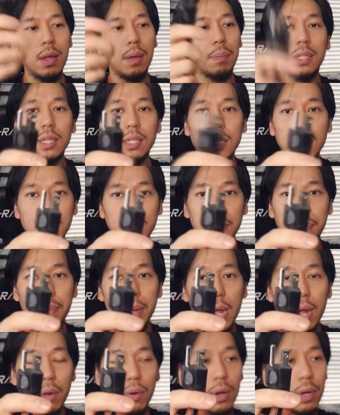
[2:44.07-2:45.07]
This is the
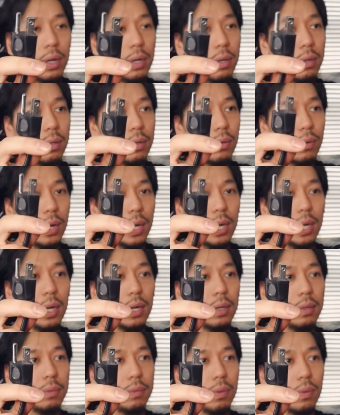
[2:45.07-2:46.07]
power right here.
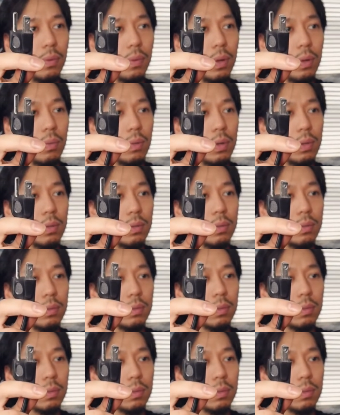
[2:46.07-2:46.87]
Whoa, whoa.